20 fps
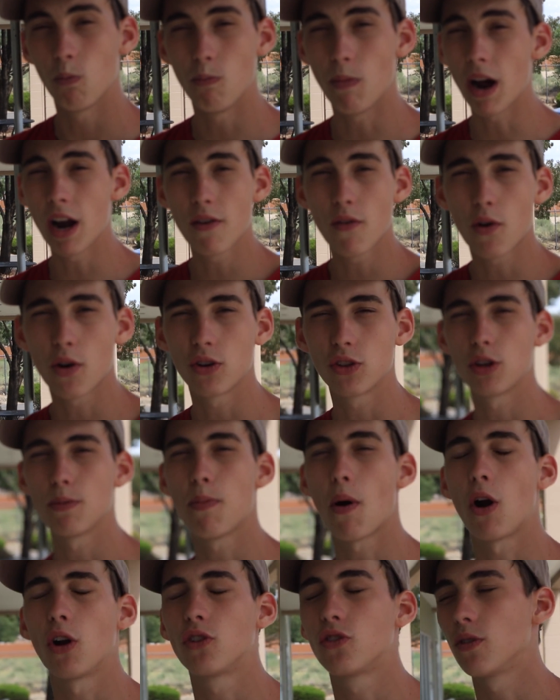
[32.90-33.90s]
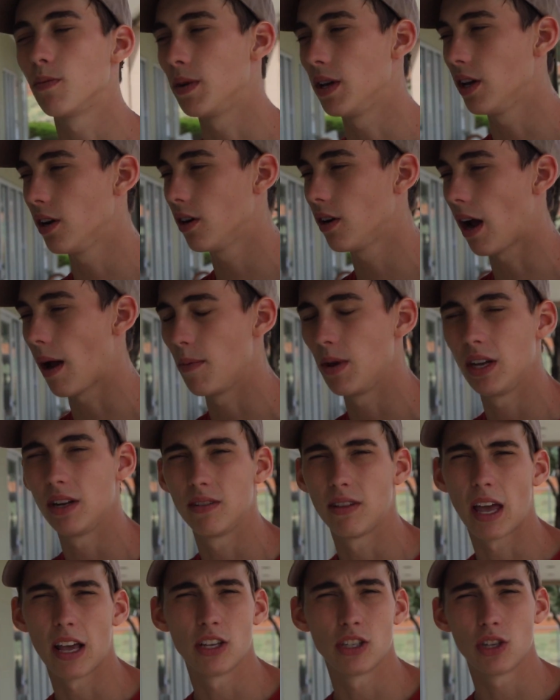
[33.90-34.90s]
might have ordered their parts from here. I
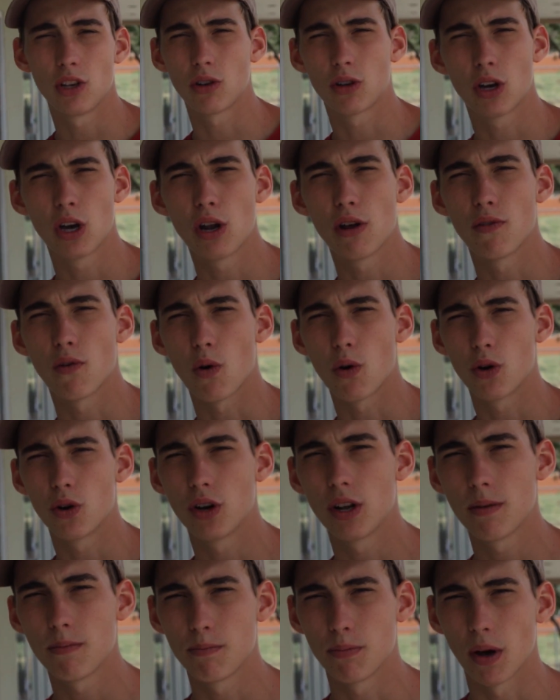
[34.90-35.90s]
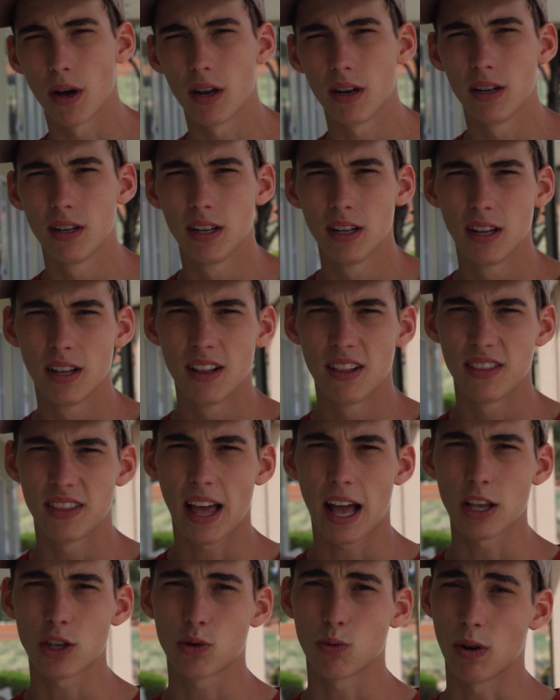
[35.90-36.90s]
mean, they still could have ordered it, but
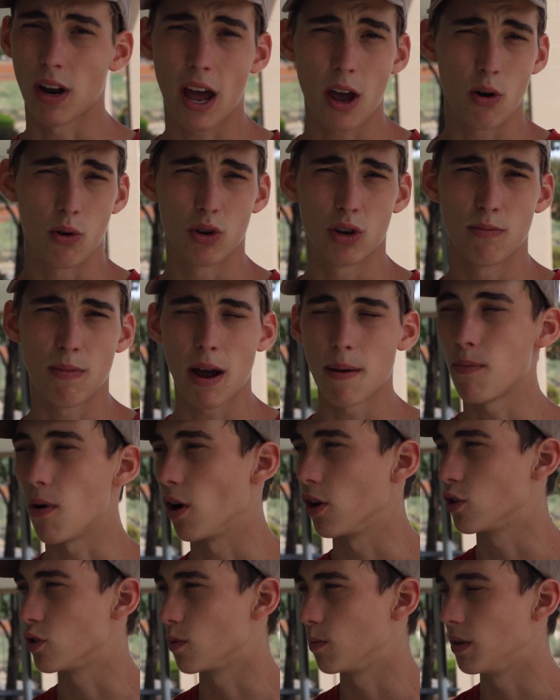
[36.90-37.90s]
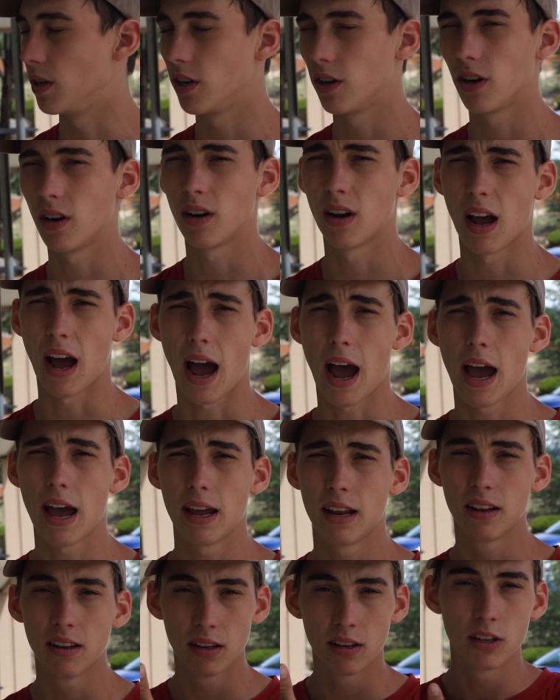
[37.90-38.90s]
that's when I ordered my parts from here.
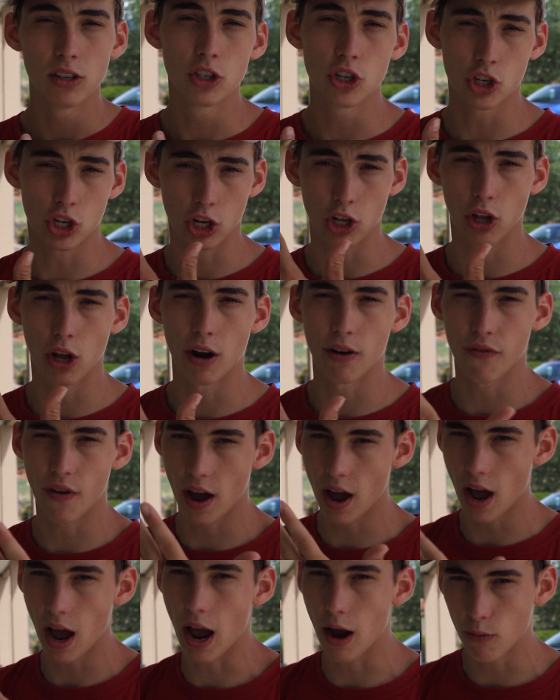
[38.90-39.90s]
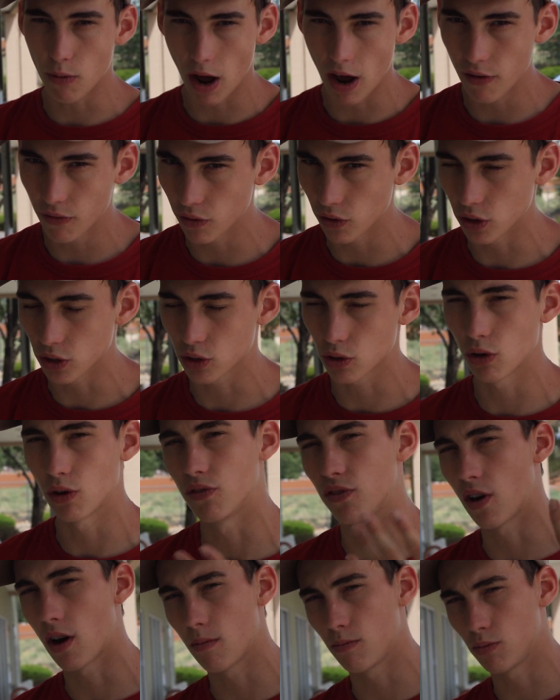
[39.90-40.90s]
I, just to clarify, I ride for the
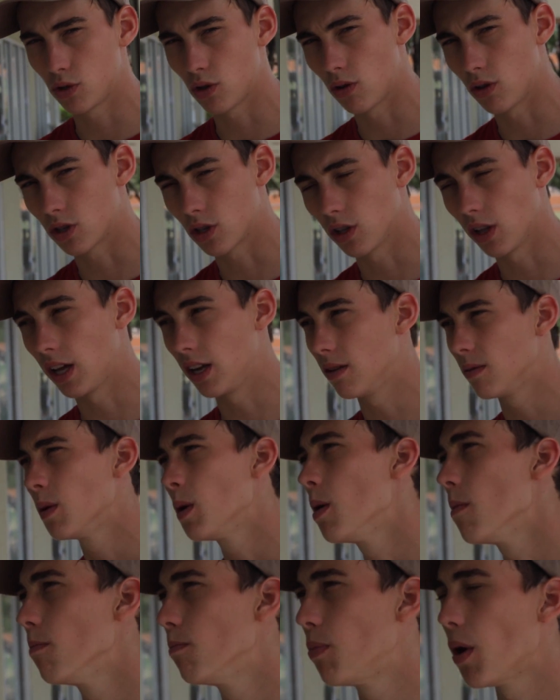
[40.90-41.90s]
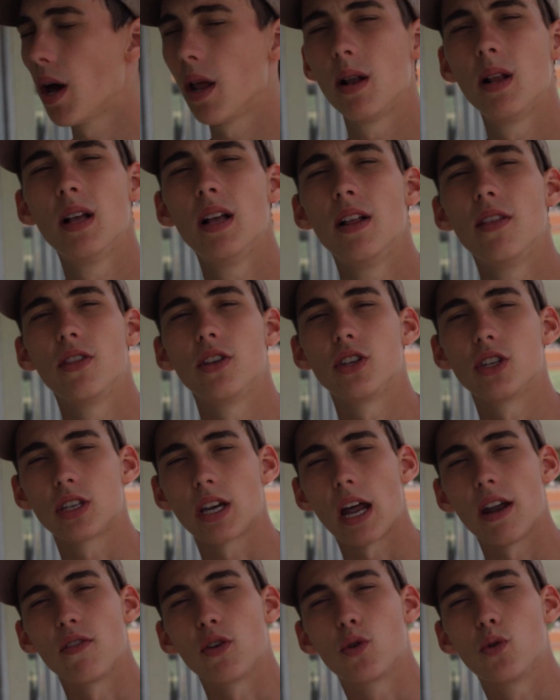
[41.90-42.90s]
Scooter Farm, so does Clayton. But this is
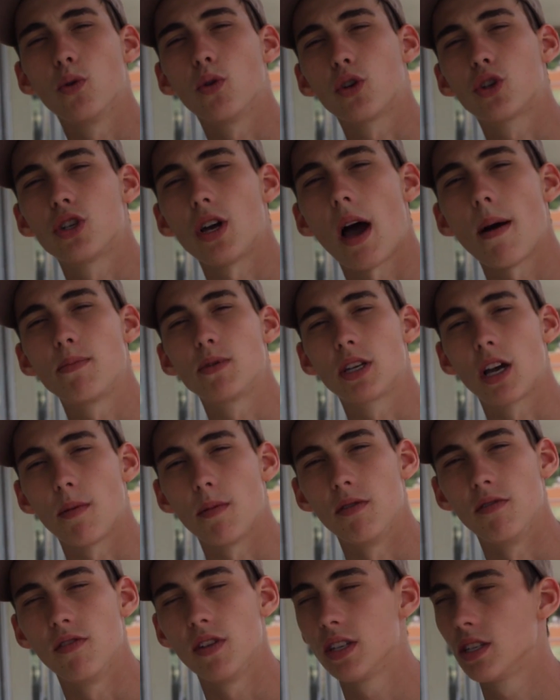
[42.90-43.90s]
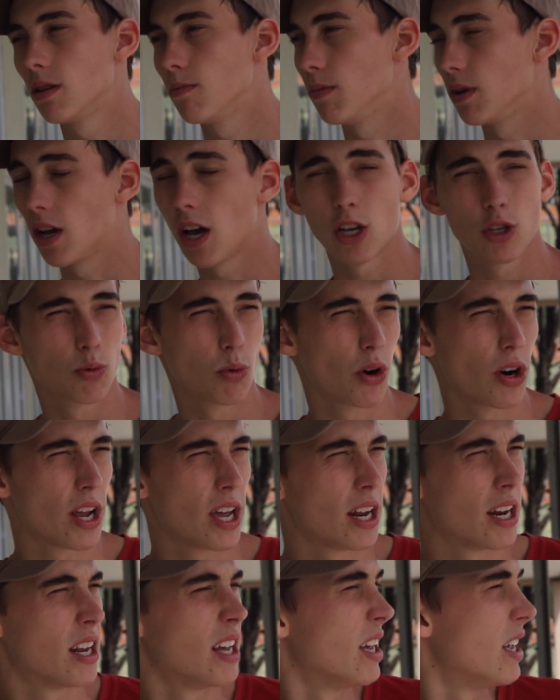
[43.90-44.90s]
kind of a cool shop to come and visit because we're
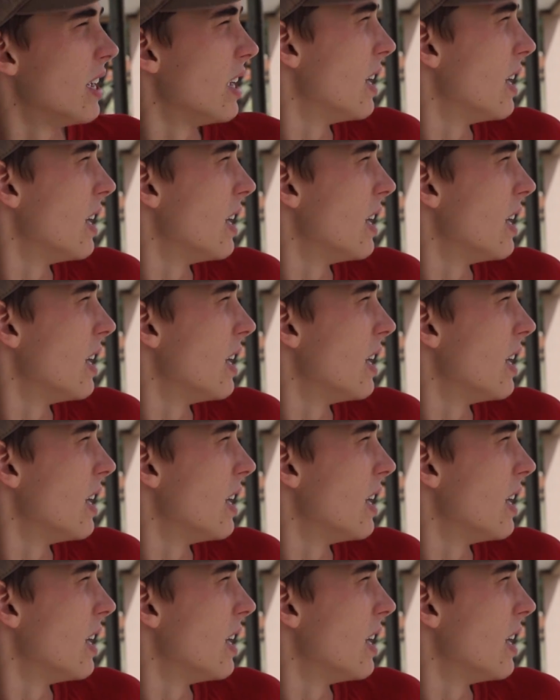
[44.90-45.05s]
in